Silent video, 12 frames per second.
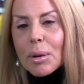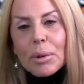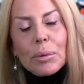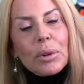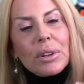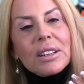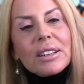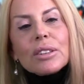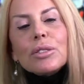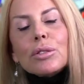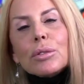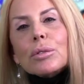But we
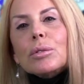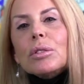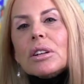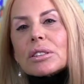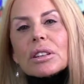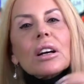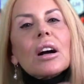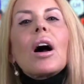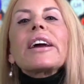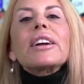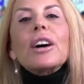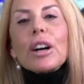need you to
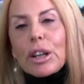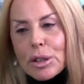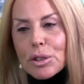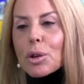guide us